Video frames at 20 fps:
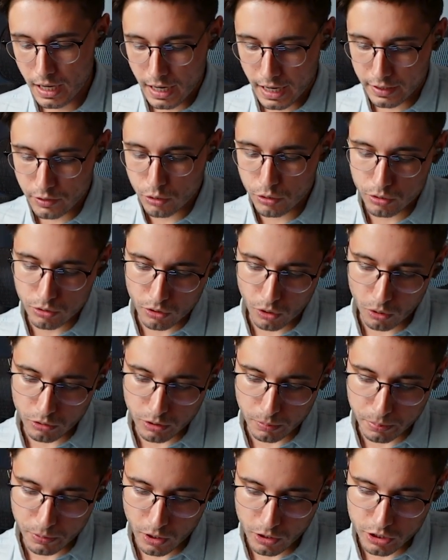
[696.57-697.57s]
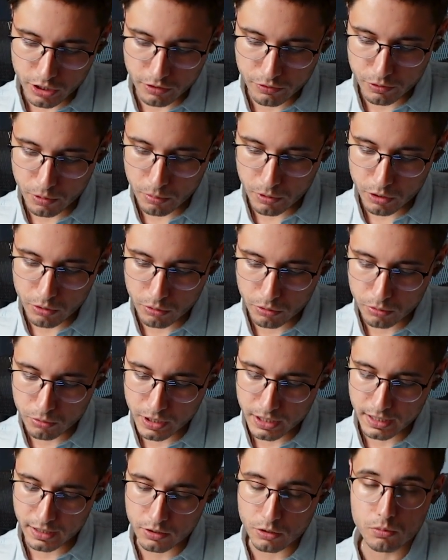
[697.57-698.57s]
And do you know the project from
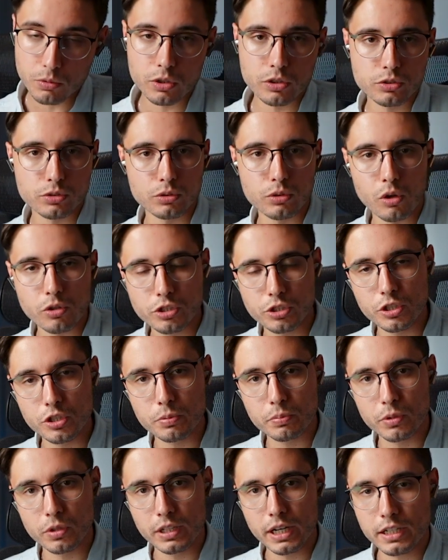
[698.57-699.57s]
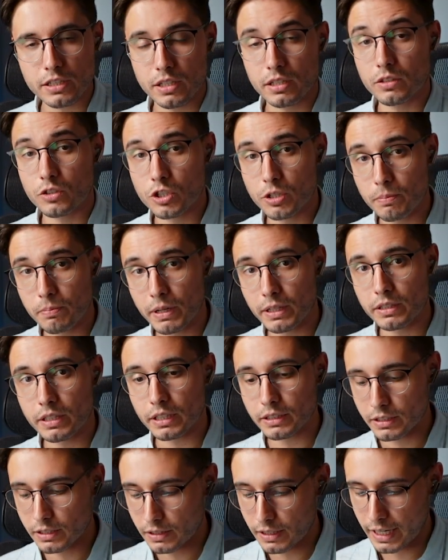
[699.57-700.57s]
Q3 that you wanted to launch these products and the shipment
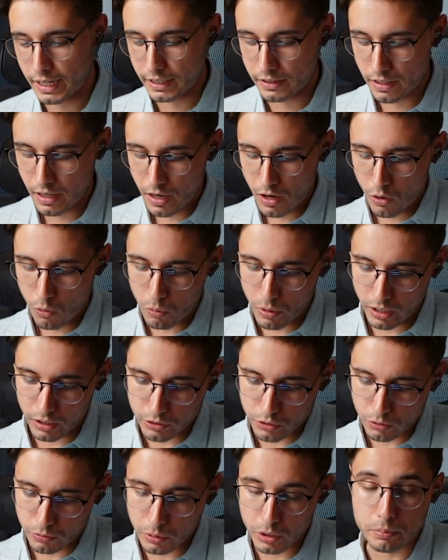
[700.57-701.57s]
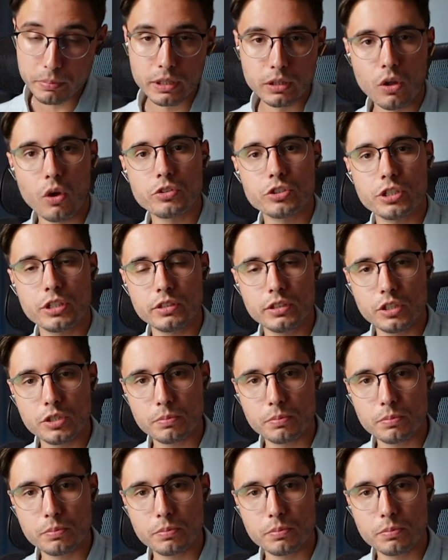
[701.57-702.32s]
got delayed? Well, you will be launching these